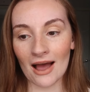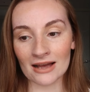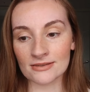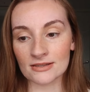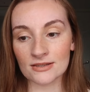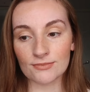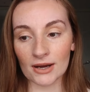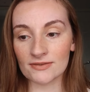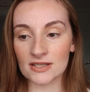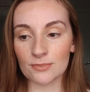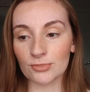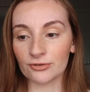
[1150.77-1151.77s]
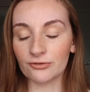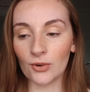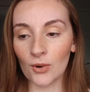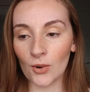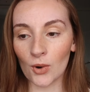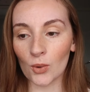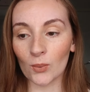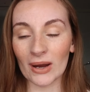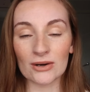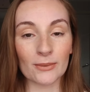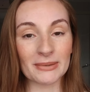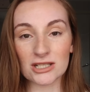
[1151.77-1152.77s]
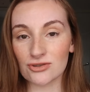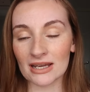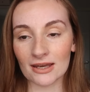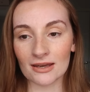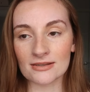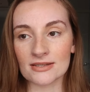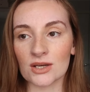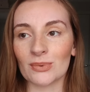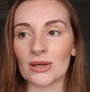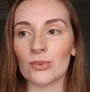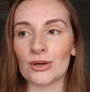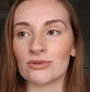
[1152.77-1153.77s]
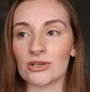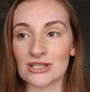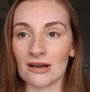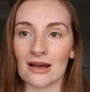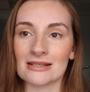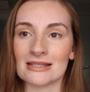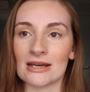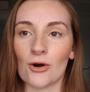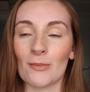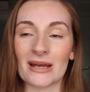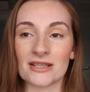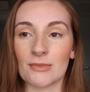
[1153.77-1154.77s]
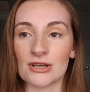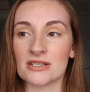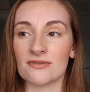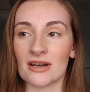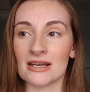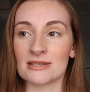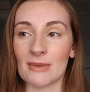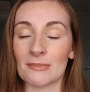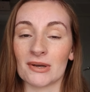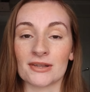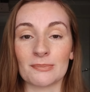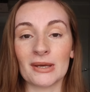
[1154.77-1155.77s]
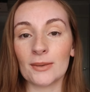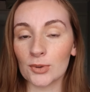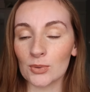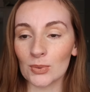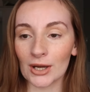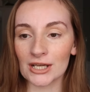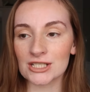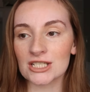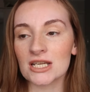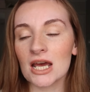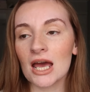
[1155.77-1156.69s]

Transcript: As I've said before, we're not big drinkers, so we won't utilise it or make the most of it as maybe other people would.